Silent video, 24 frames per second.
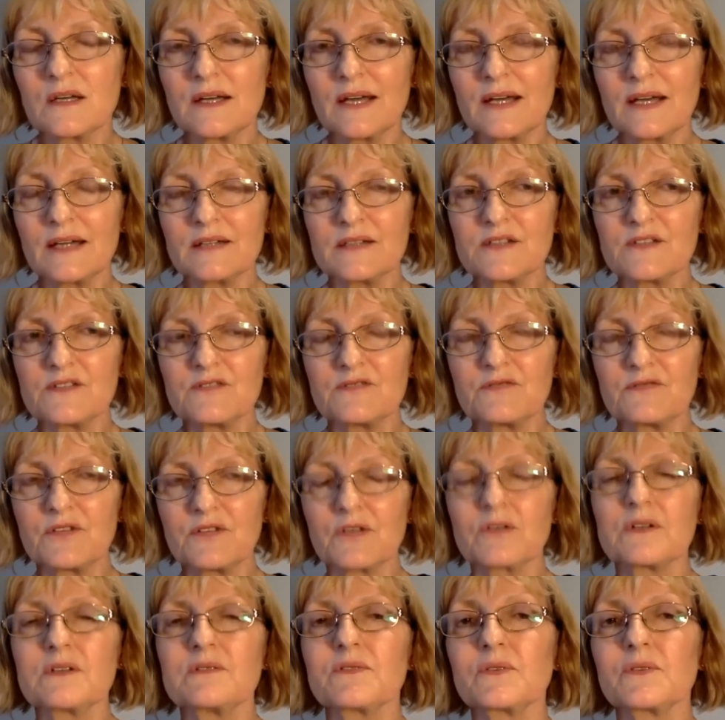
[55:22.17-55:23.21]
and it's
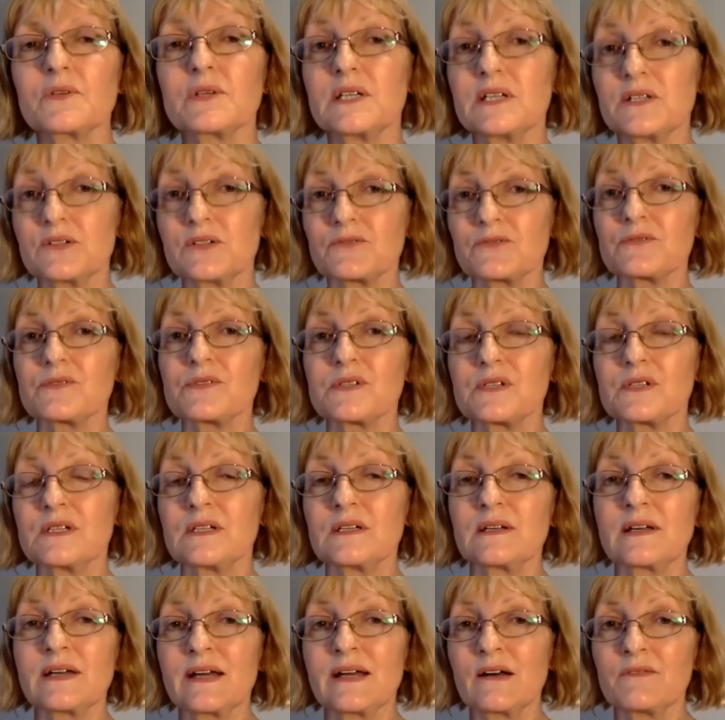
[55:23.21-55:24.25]
very, very
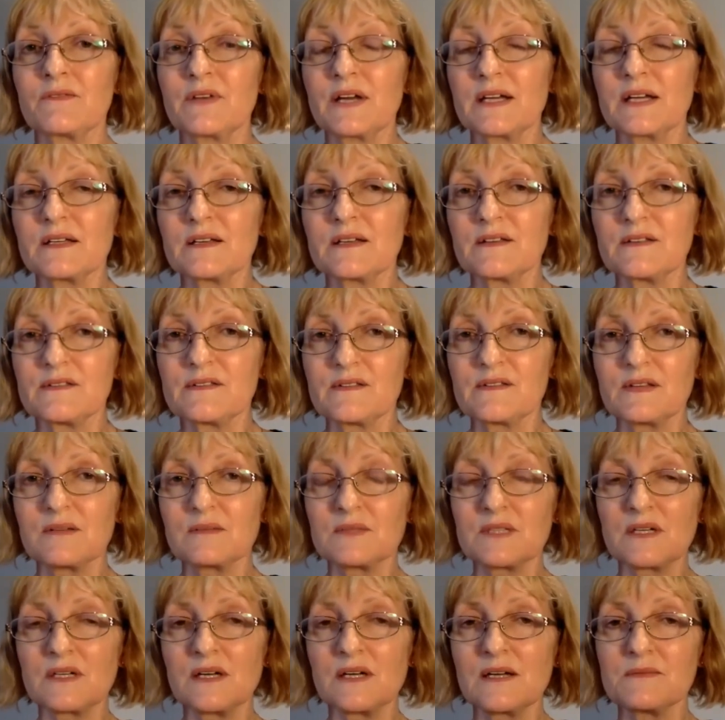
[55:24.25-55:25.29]
interesting how that can
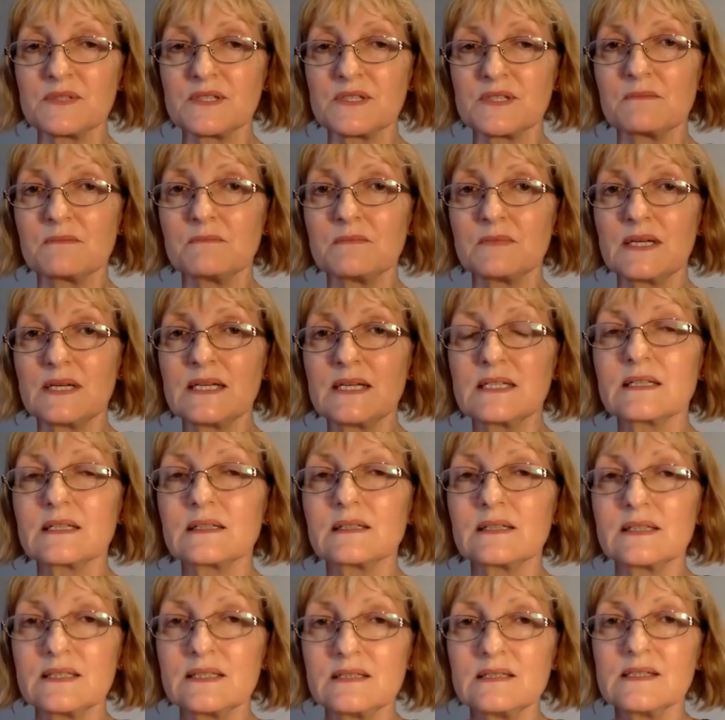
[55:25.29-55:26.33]
sometimes
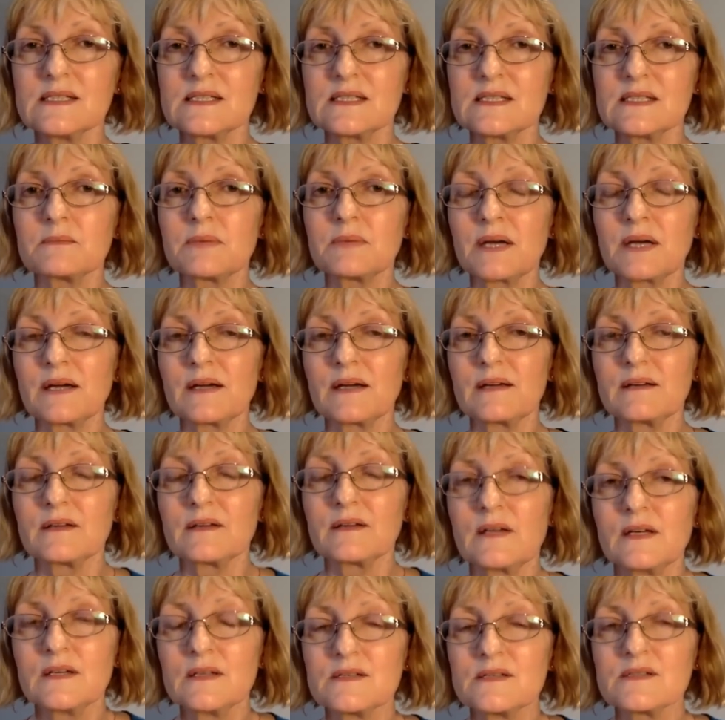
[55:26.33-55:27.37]
immediately dissipate
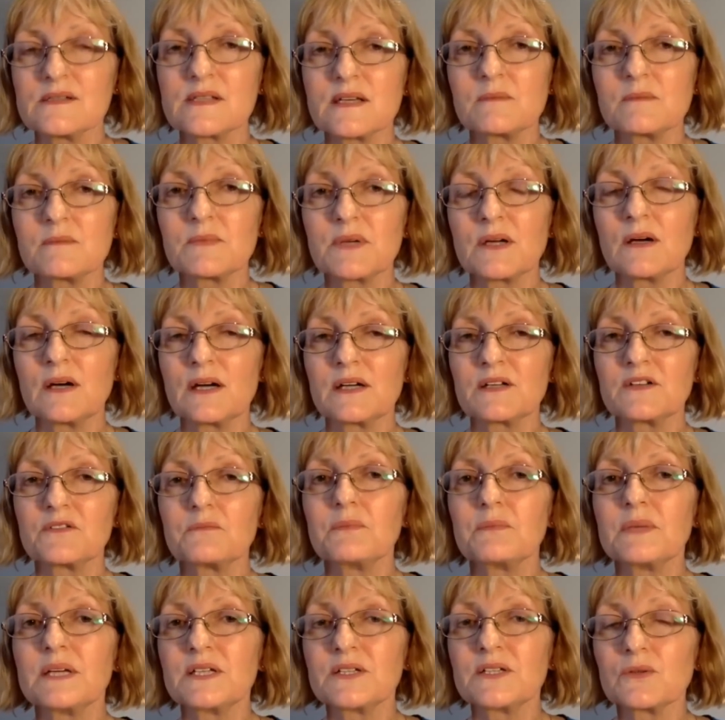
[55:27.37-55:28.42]
some kind
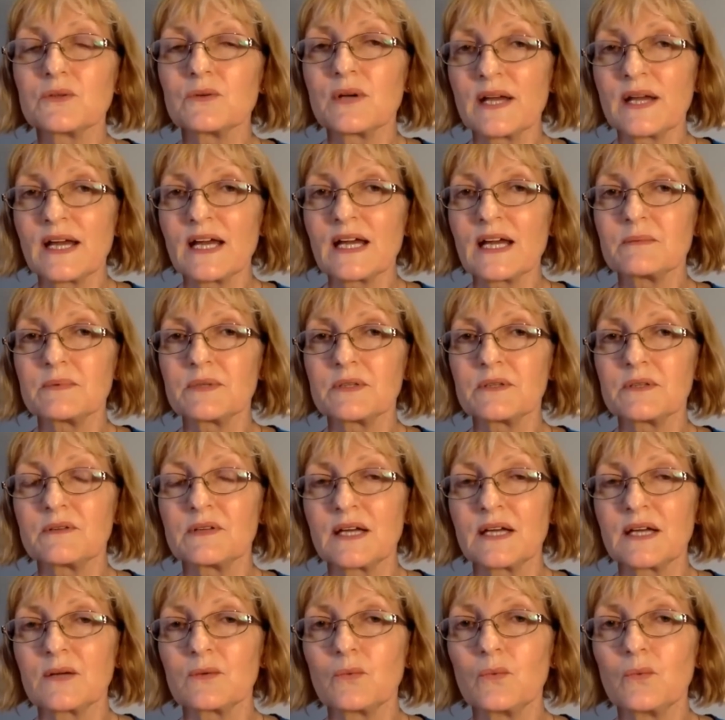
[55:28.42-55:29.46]
of mental habit
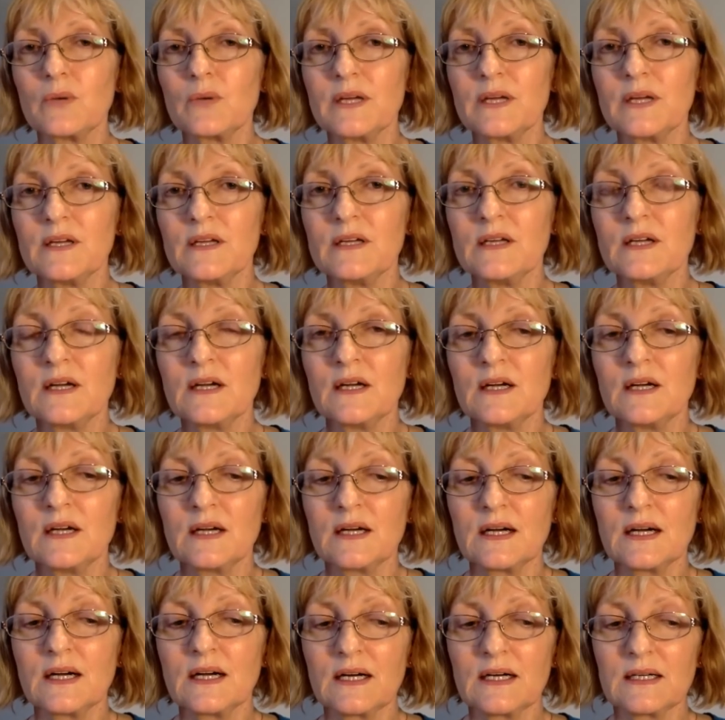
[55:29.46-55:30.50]
that we
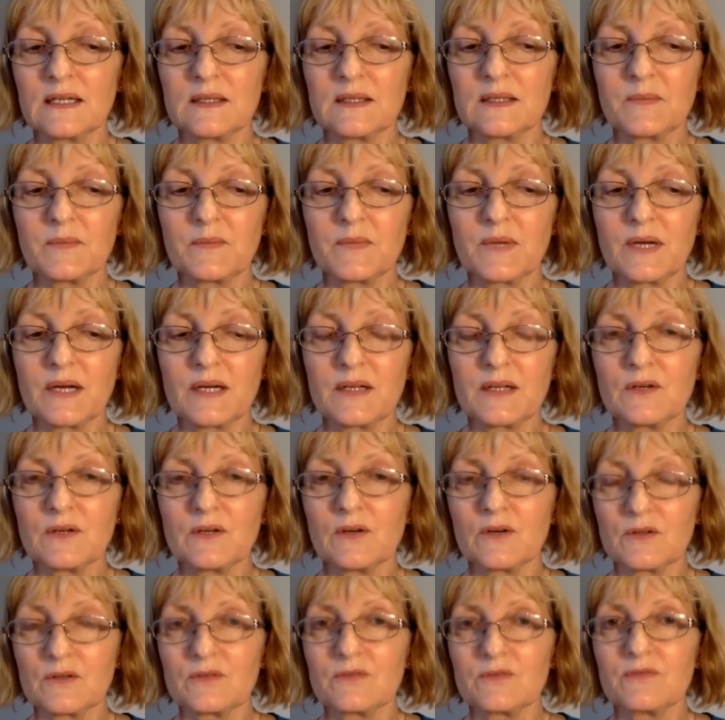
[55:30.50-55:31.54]
um, are
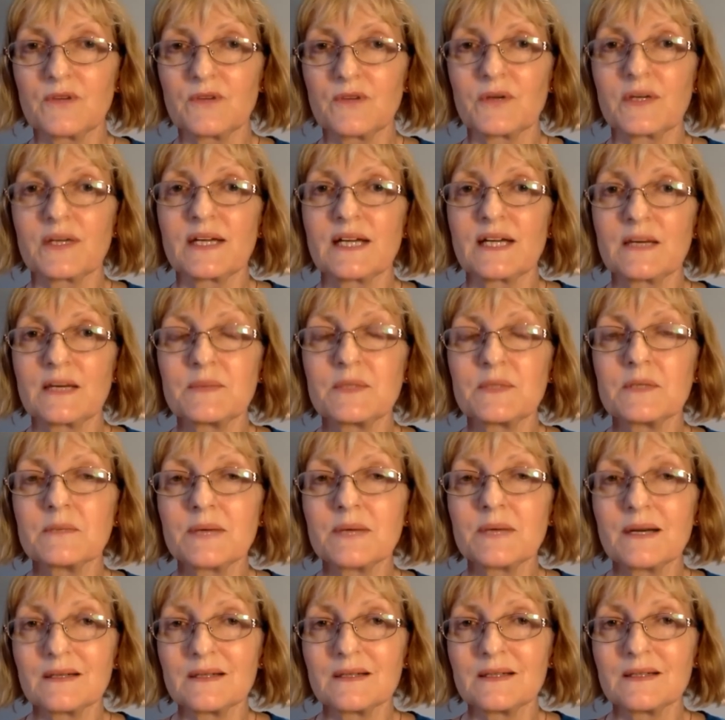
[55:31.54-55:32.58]
not very happy
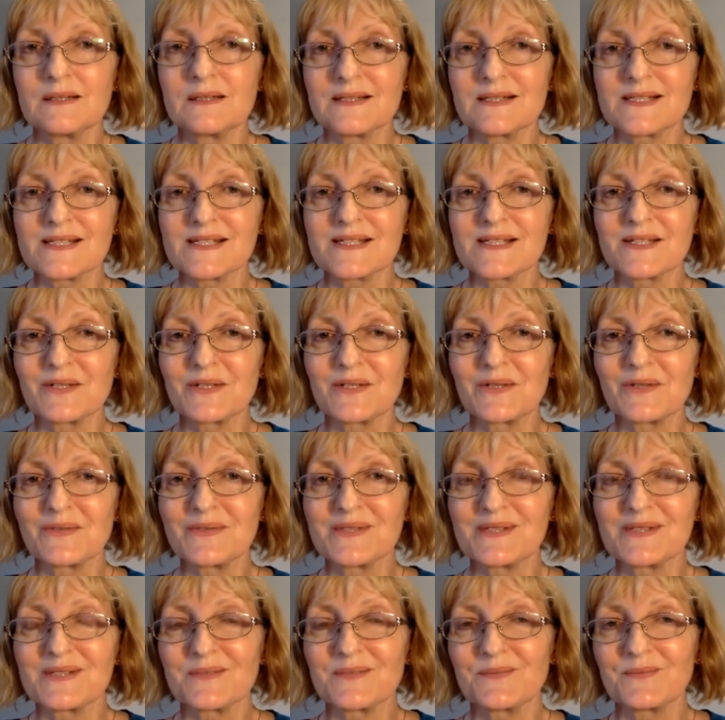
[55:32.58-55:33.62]
about in
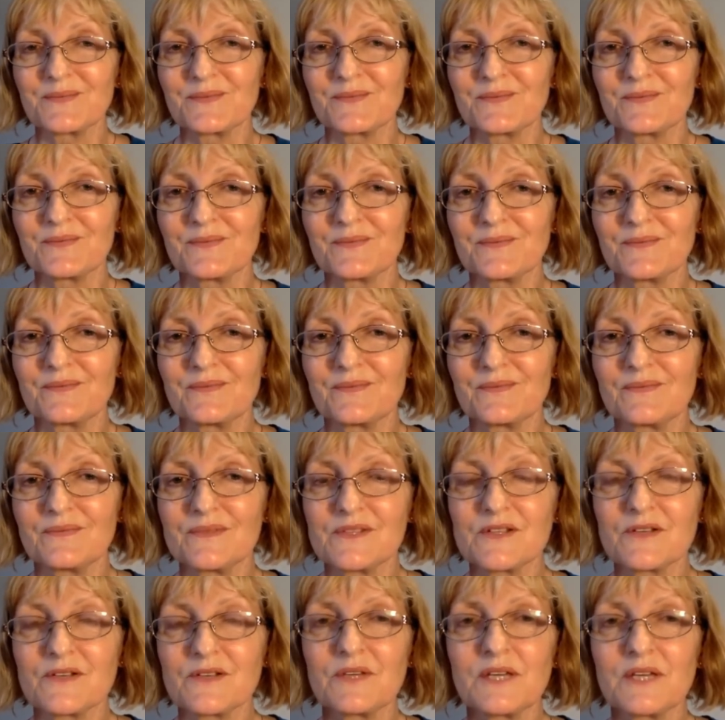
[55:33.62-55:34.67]
ourselves.
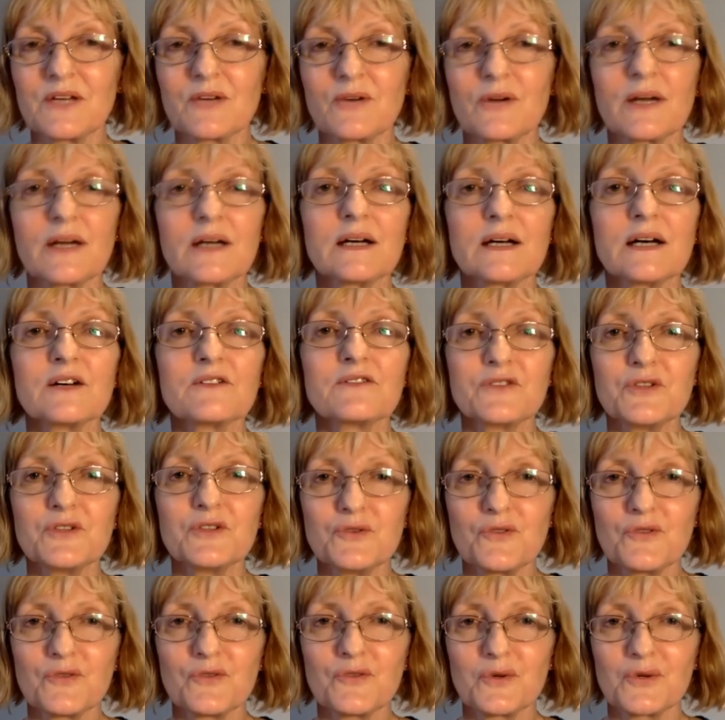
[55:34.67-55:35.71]
So, there are a
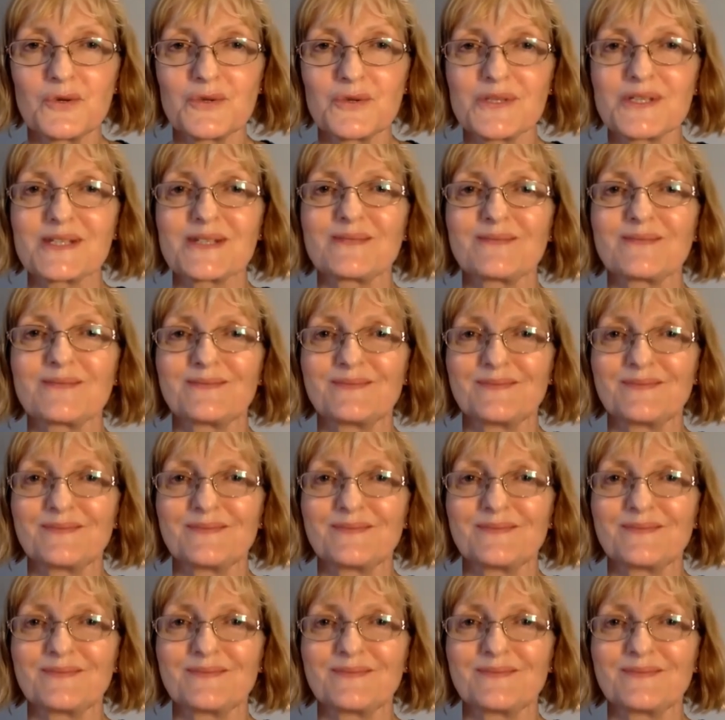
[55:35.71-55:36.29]
few thoughts.